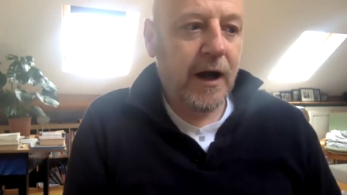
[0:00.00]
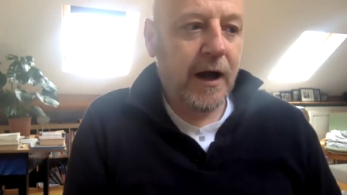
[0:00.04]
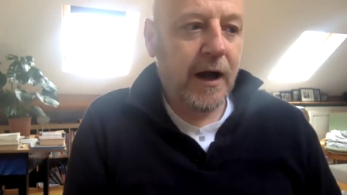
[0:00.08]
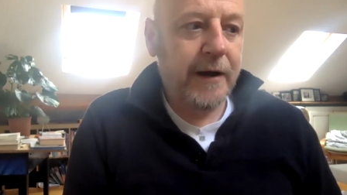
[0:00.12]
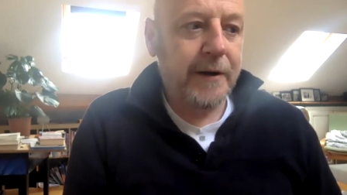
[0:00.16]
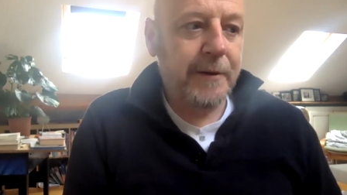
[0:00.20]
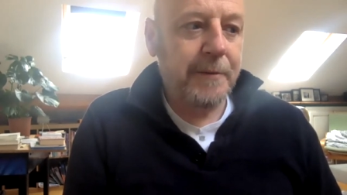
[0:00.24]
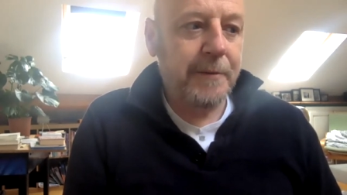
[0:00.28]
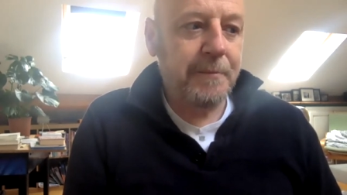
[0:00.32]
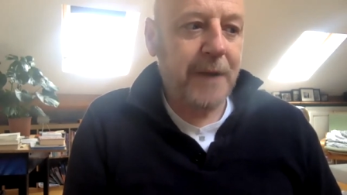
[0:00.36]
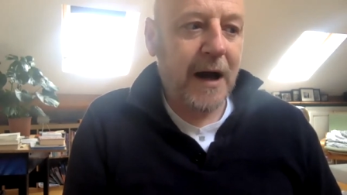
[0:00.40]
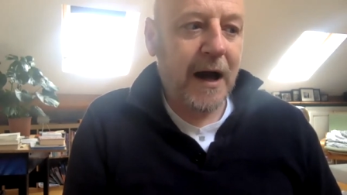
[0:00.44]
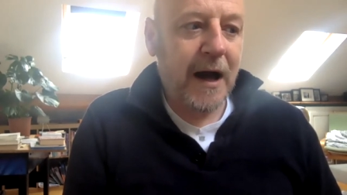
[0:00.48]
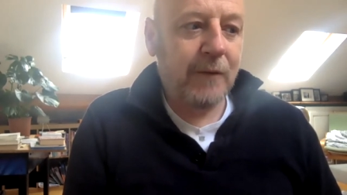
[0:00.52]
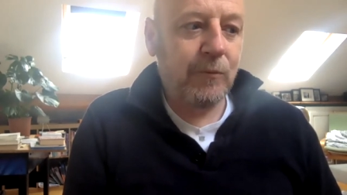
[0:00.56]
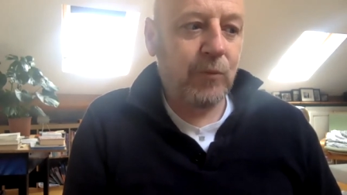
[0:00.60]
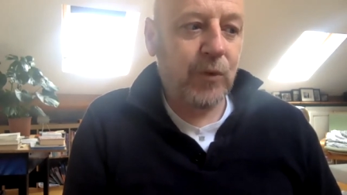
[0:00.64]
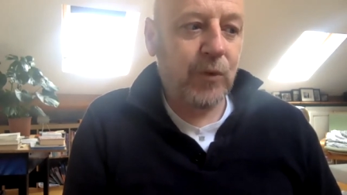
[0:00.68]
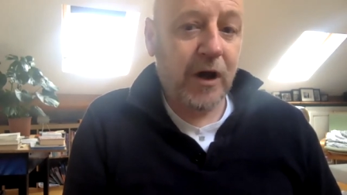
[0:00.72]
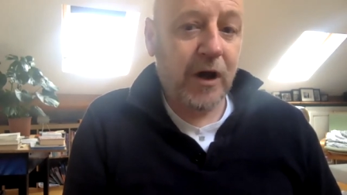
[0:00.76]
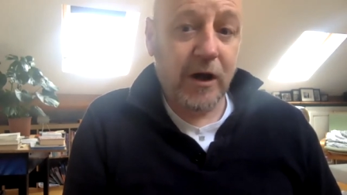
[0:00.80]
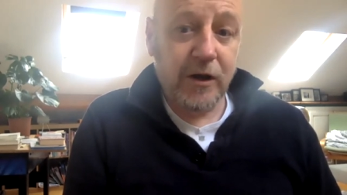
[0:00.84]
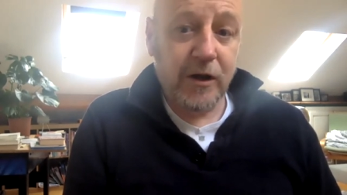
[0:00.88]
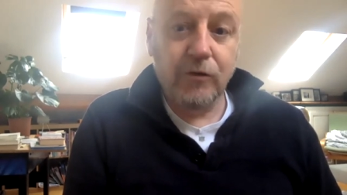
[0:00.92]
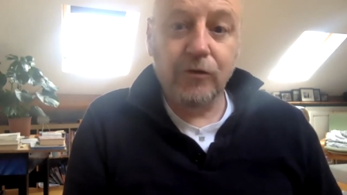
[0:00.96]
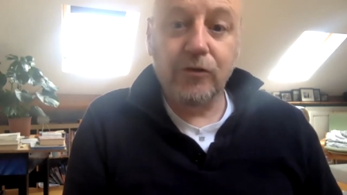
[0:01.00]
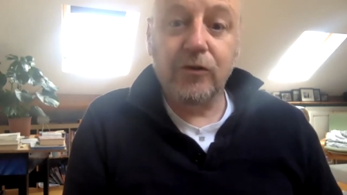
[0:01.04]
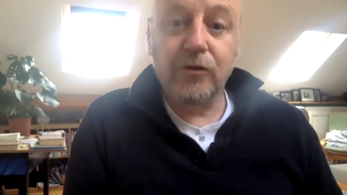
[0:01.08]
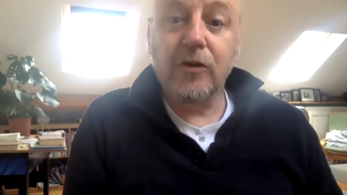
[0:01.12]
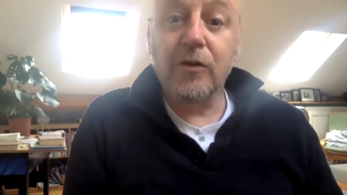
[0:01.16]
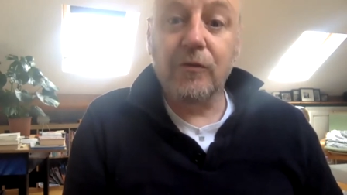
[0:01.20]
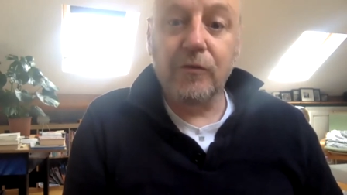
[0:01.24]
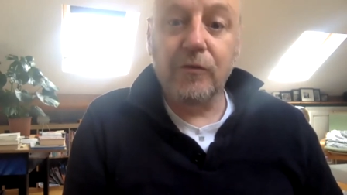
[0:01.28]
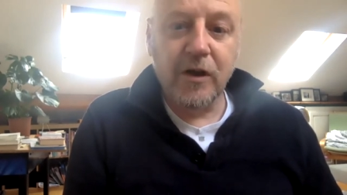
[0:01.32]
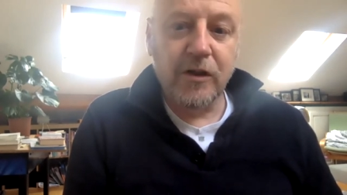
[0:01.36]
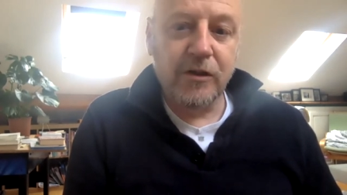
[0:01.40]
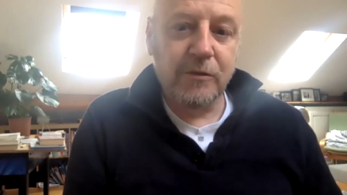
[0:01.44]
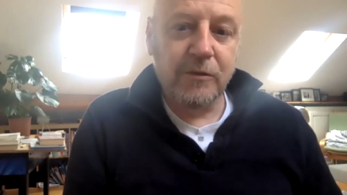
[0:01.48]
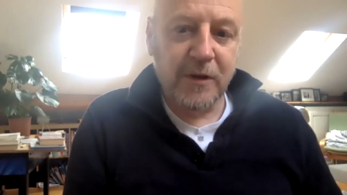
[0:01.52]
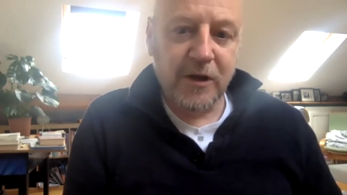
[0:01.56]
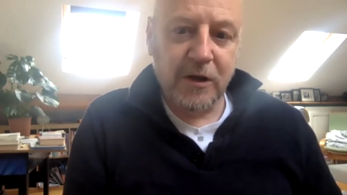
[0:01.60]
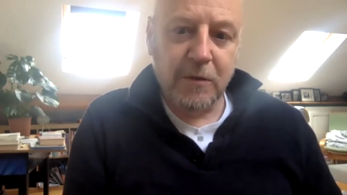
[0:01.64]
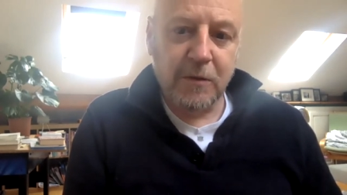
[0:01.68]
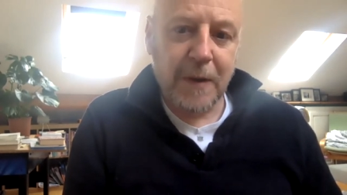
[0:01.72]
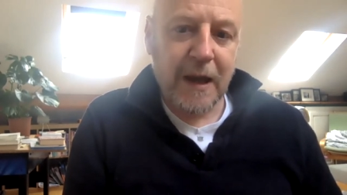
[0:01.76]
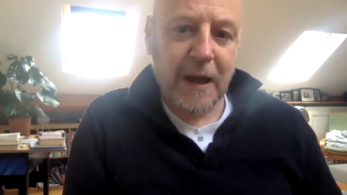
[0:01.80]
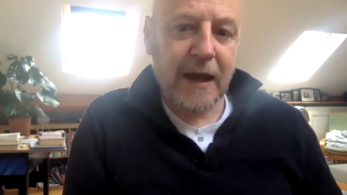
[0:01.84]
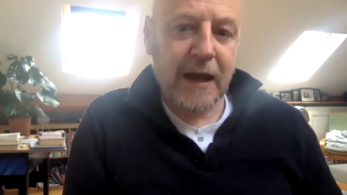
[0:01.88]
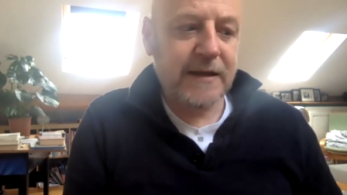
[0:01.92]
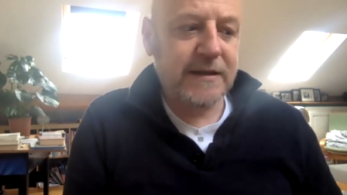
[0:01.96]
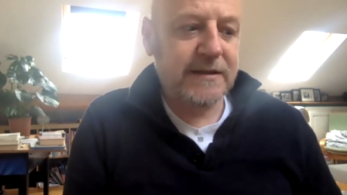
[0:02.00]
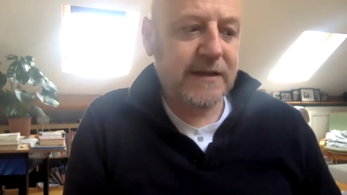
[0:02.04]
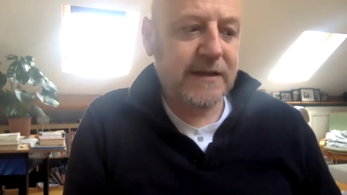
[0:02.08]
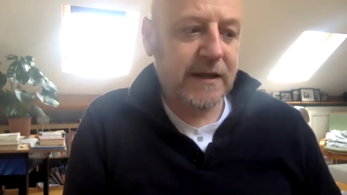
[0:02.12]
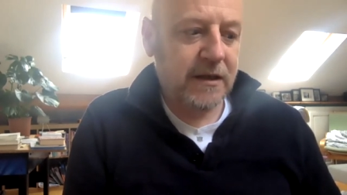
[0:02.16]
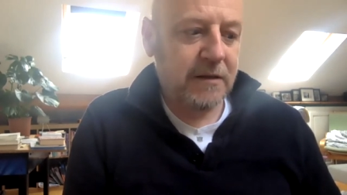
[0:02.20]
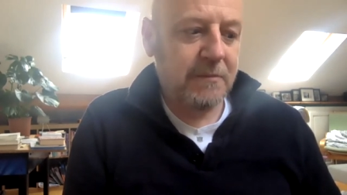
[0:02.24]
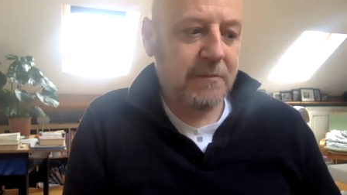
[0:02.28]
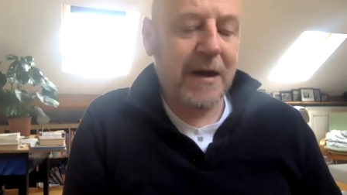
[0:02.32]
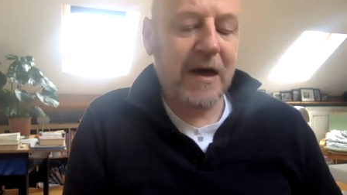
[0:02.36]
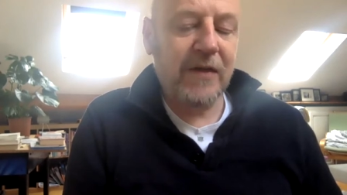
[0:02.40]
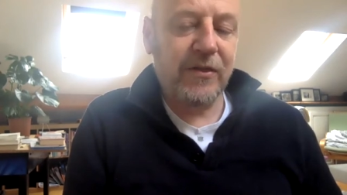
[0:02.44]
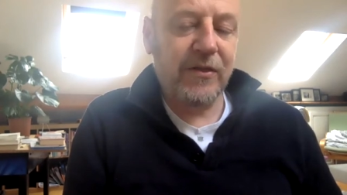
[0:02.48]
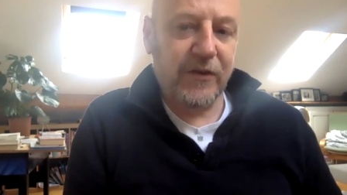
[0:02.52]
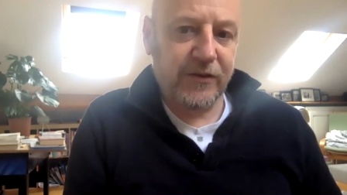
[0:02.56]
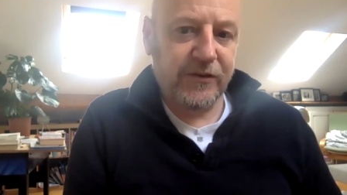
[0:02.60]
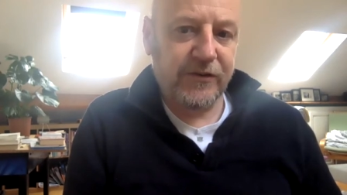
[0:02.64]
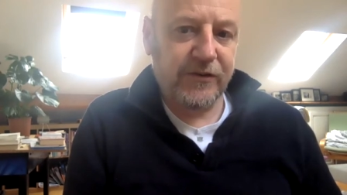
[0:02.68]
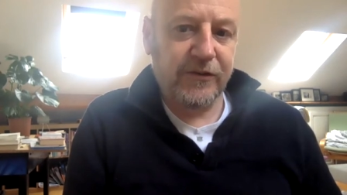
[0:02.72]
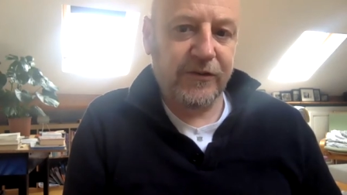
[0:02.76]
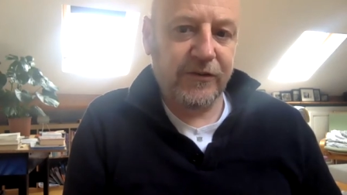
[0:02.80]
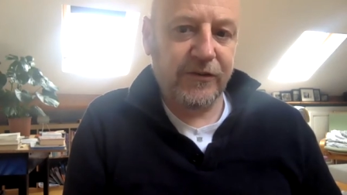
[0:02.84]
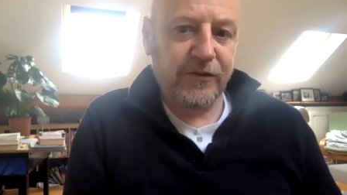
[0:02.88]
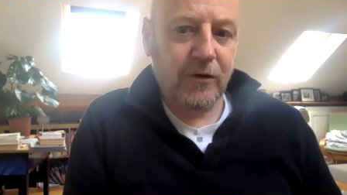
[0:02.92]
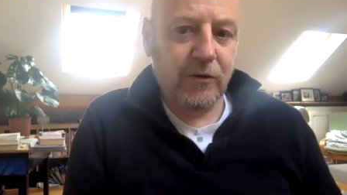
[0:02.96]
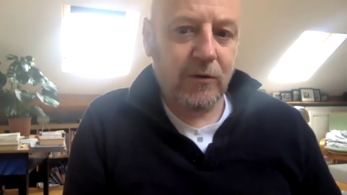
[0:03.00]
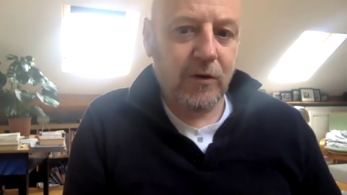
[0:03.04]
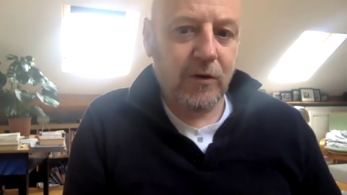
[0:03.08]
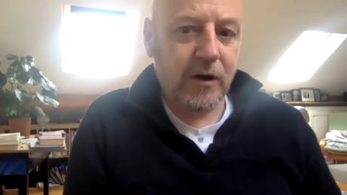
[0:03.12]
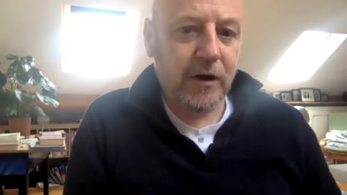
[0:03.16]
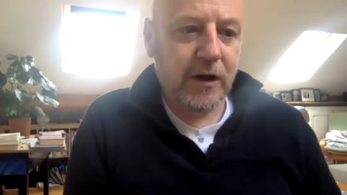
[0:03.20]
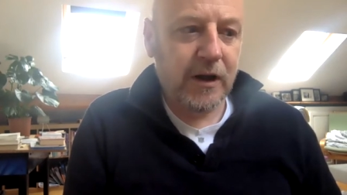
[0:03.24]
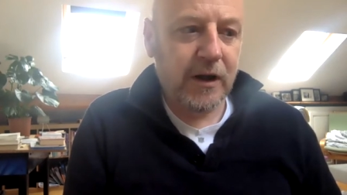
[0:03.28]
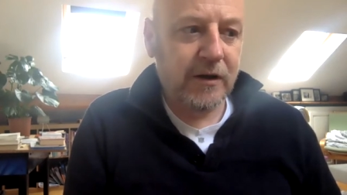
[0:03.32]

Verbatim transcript: Um, and we got used to the rhythm and the pace and the methods and so on.